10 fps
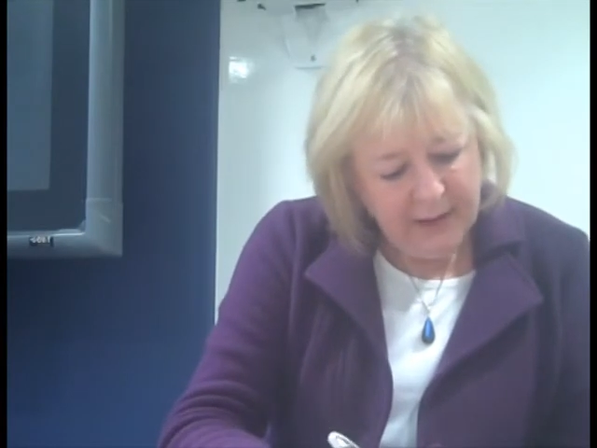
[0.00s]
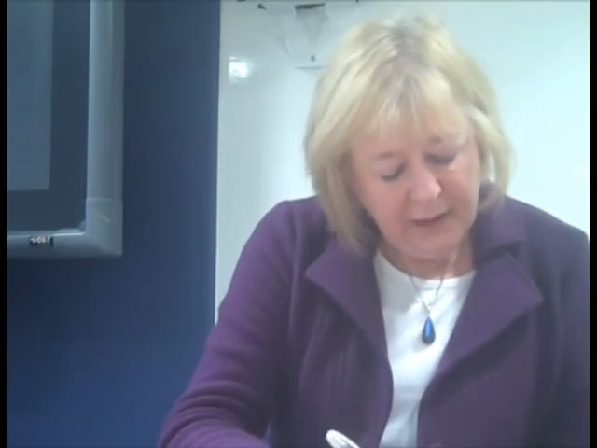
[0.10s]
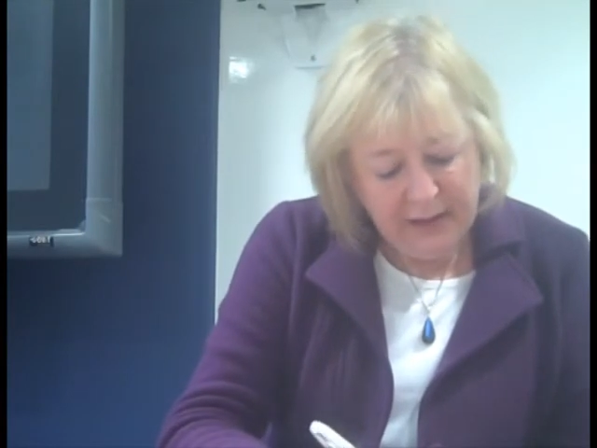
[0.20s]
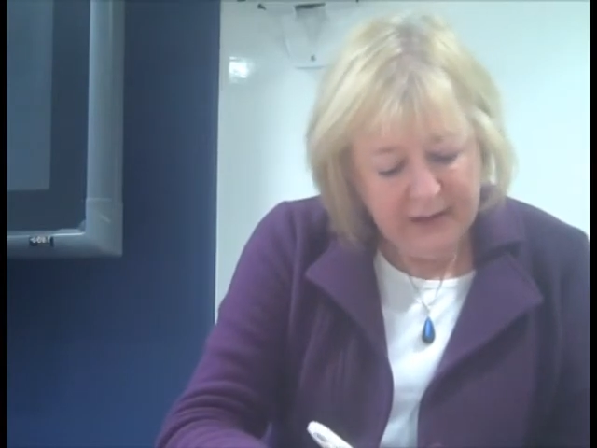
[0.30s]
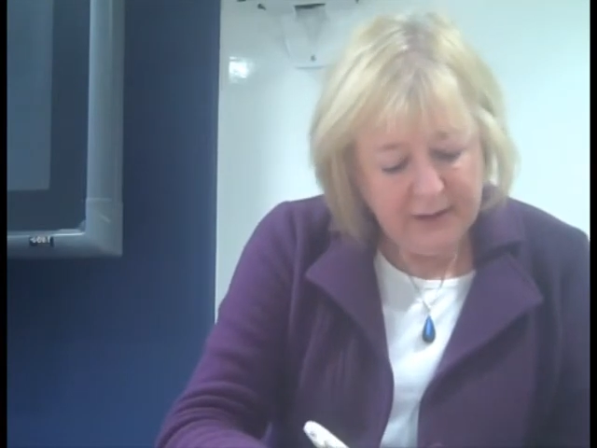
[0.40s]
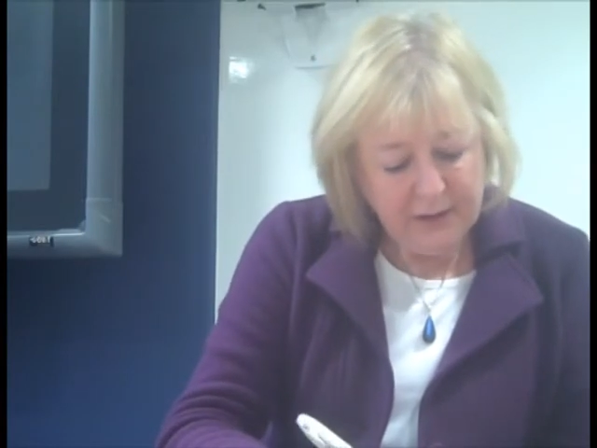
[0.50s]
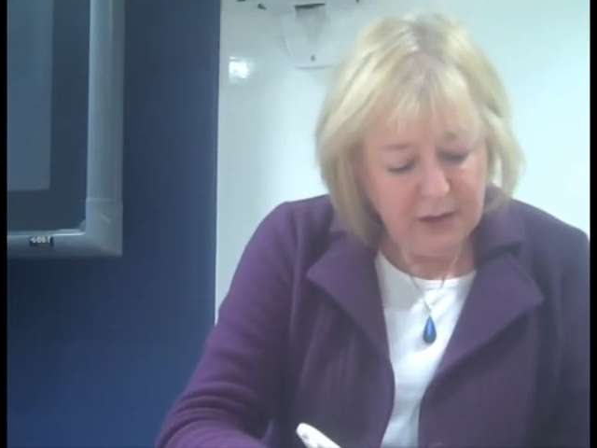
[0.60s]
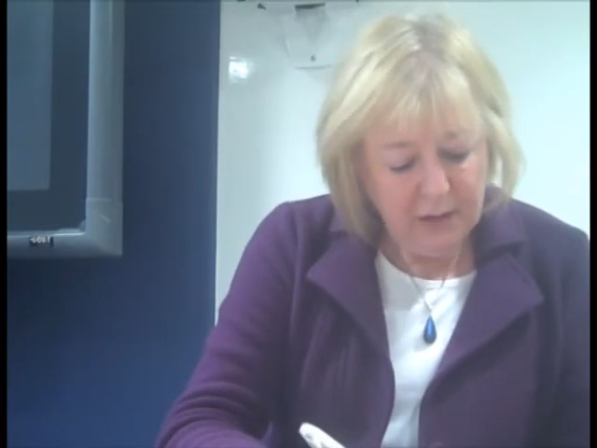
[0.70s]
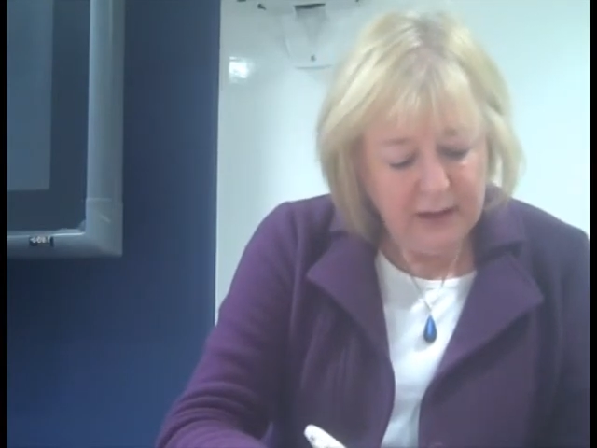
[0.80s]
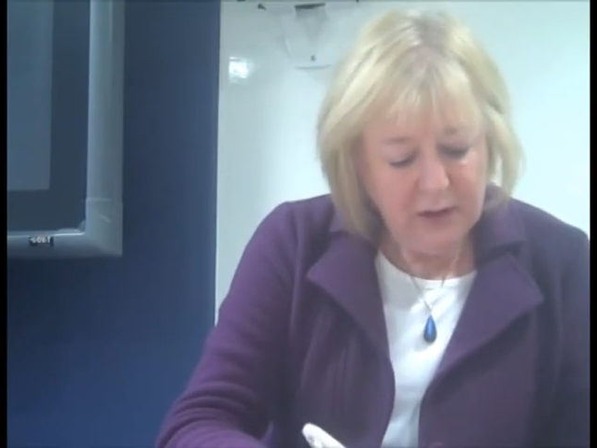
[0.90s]

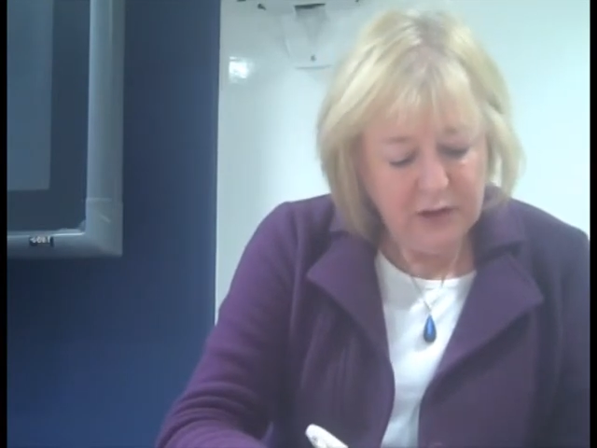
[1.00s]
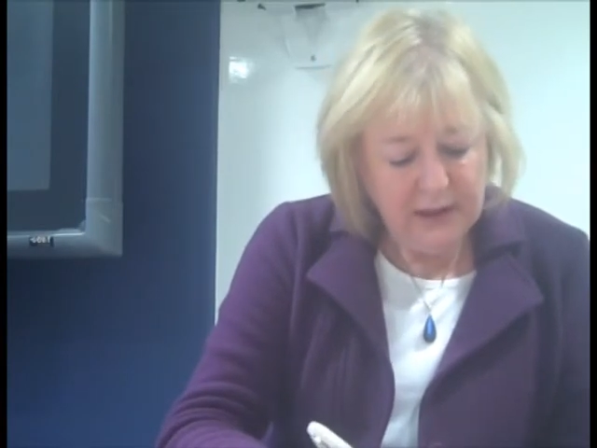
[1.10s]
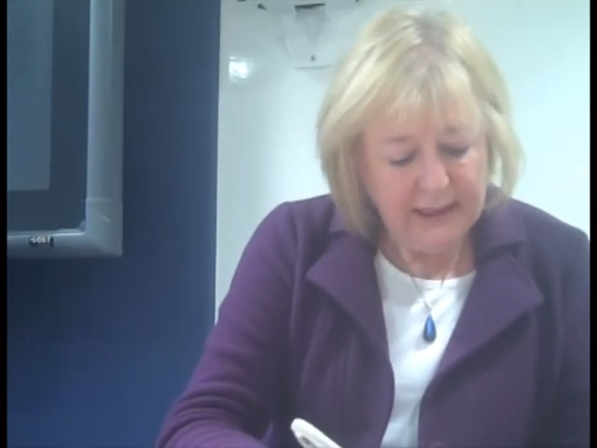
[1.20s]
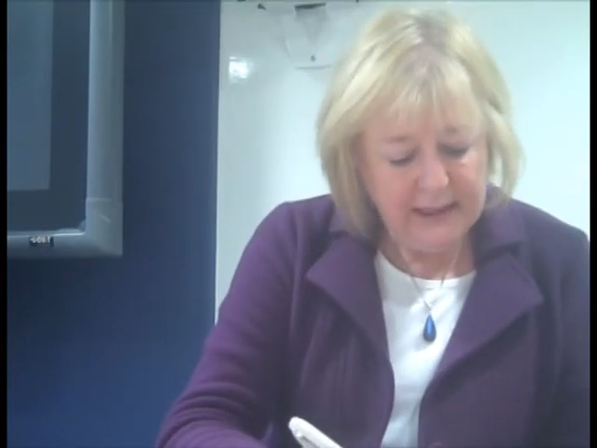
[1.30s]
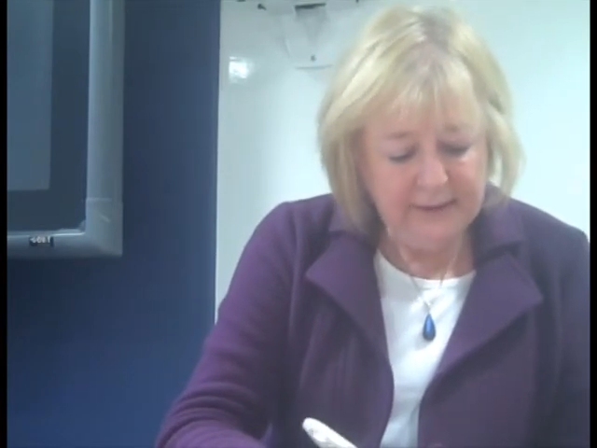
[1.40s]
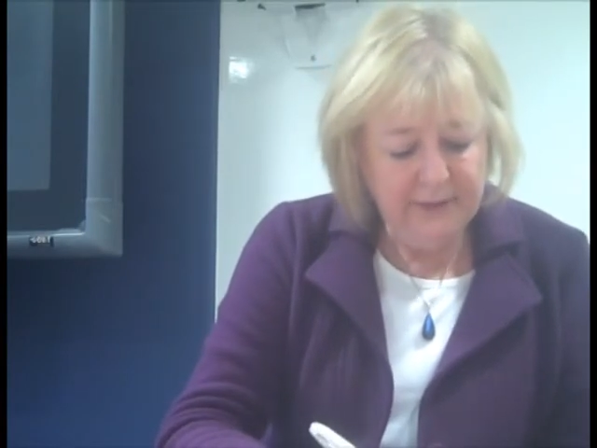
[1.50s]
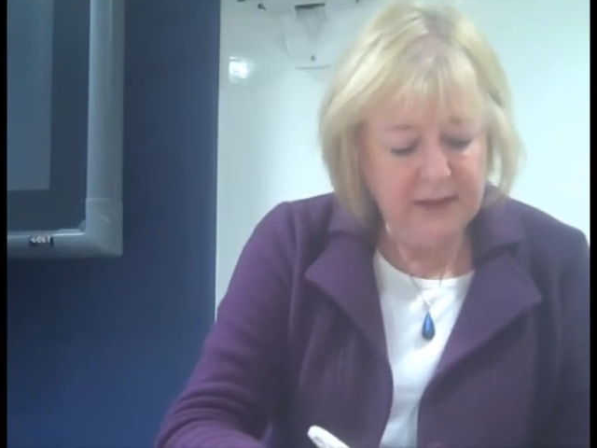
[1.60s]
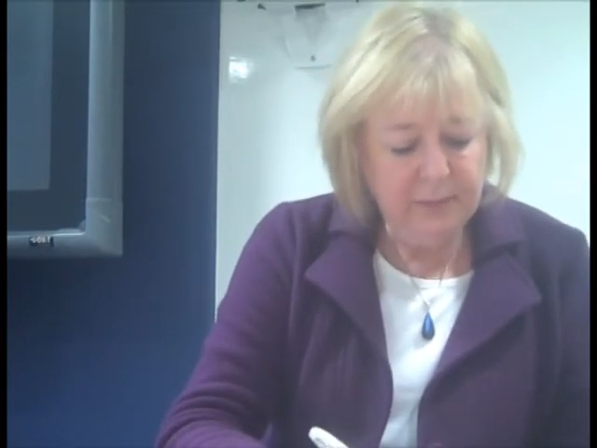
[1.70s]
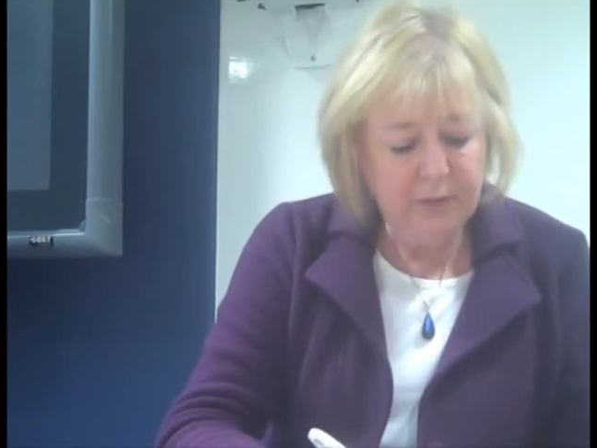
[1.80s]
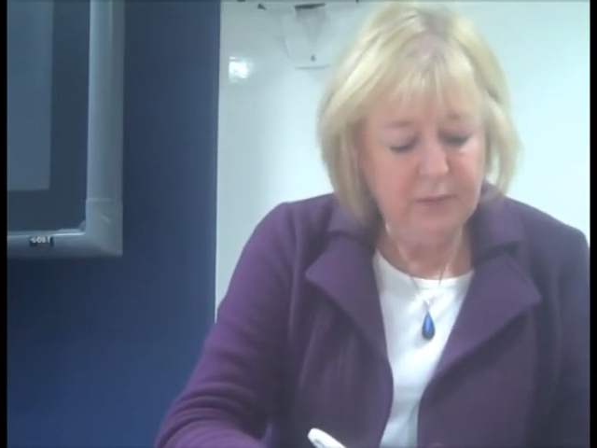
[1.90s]
3200 is
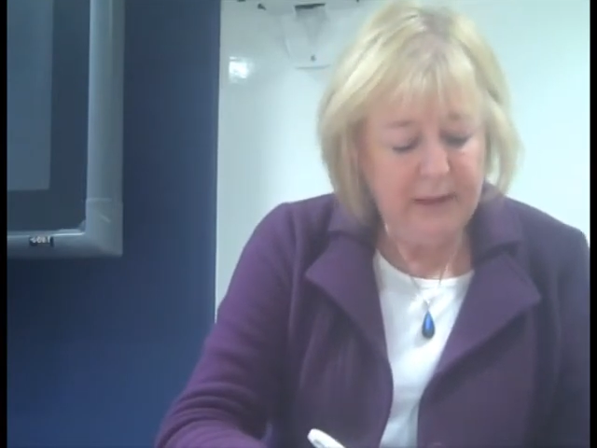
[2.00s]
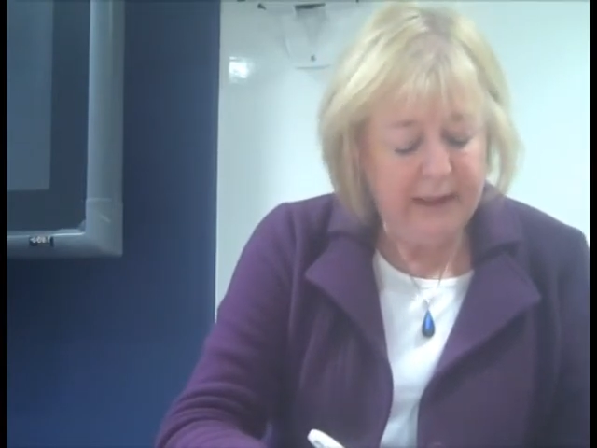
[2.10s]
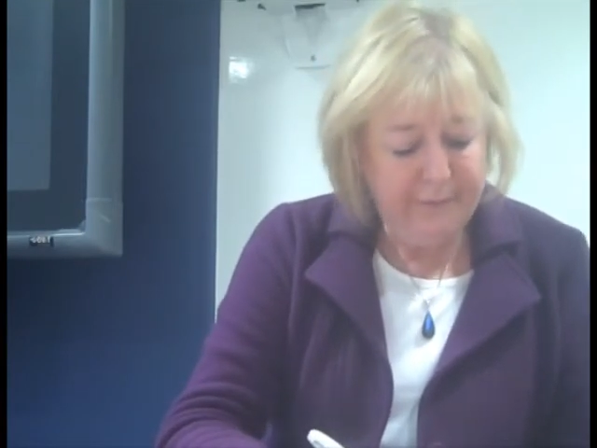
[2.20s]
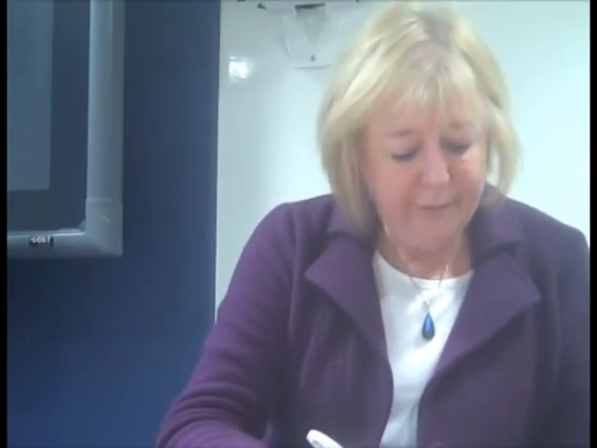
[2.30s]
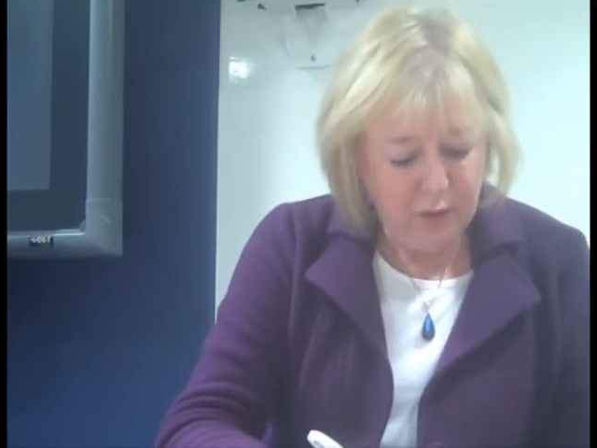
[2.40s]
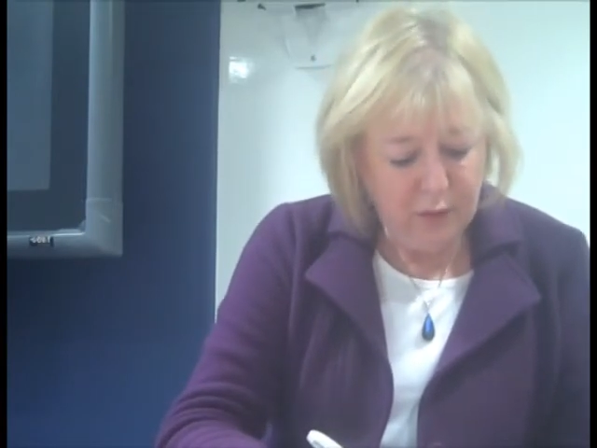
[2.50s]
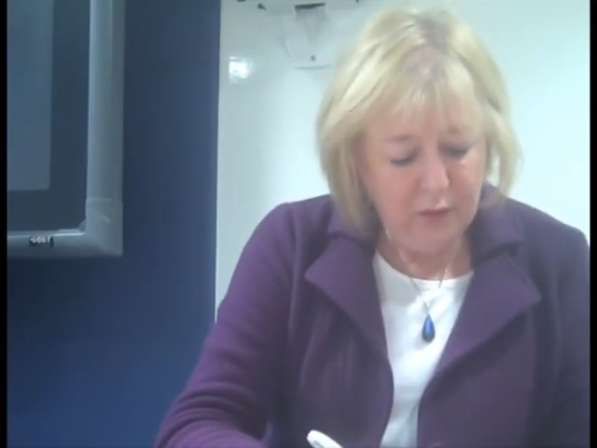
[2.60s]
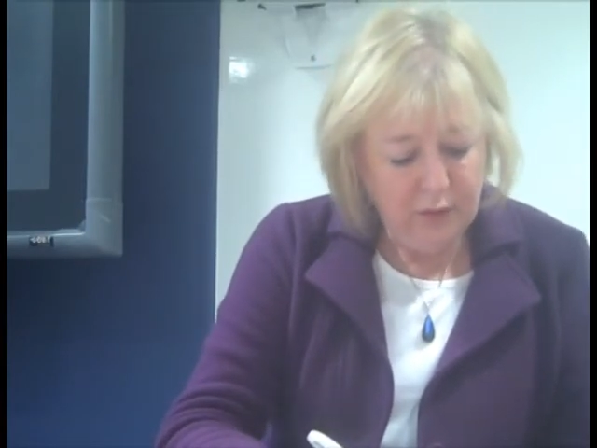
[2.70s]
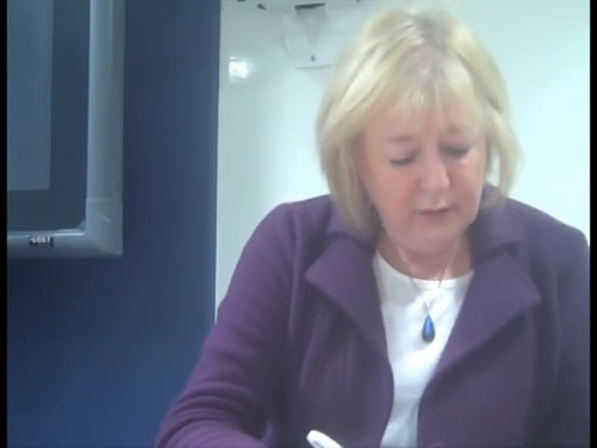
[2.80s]
divisible by 4.